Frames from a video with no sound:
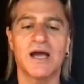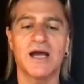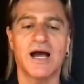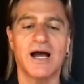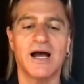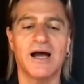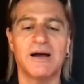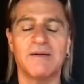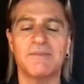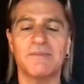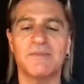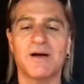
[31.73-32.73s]

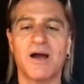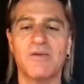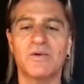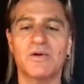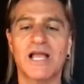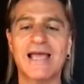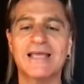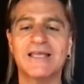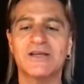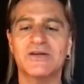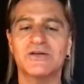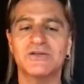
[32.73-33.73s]
um, I would like
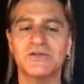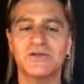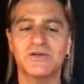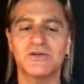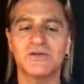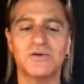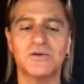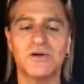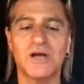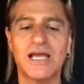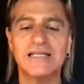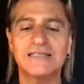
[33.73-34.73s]
you to
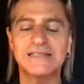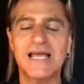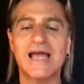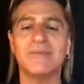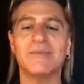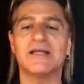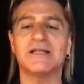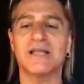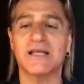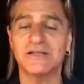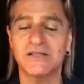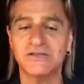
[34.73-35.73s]
examine
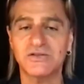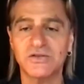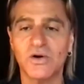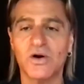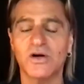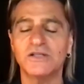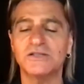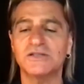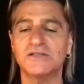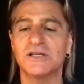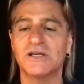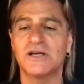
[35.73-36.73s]
the source
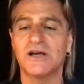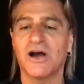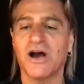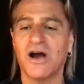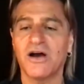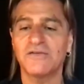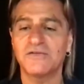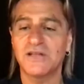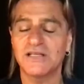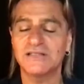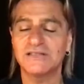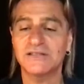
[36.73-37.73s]
of
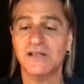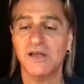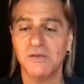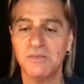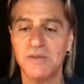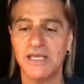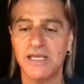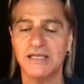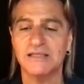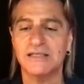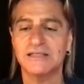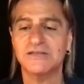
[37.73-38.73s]
this me,
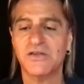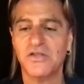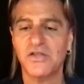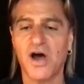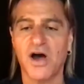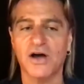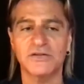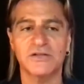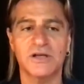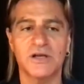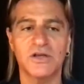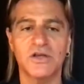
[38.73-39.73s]
this thought
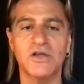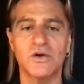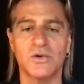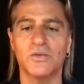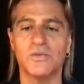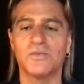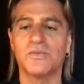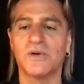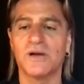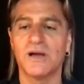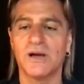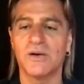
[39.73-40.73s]
you
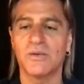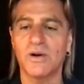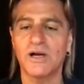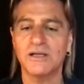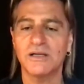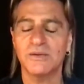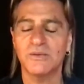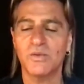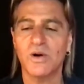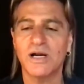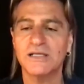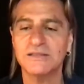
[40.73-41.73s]
where
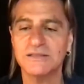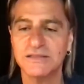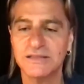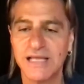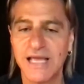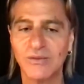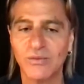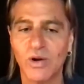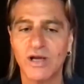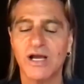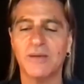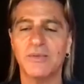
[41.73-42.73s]
where is that
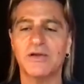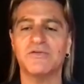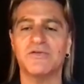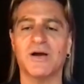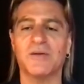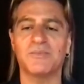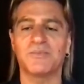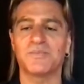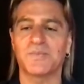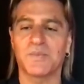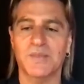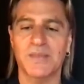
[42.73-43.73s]
one coming from
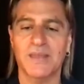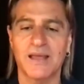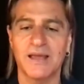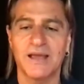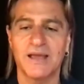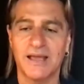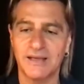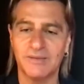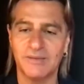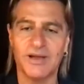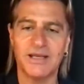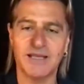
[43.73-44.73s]

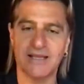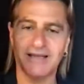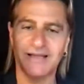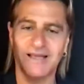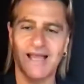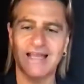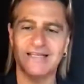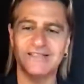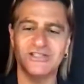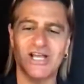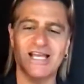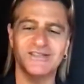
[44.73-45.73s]
anybody had a
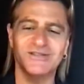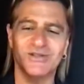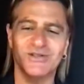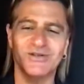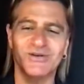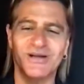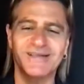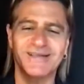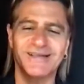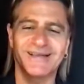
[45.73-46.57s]
chance to do it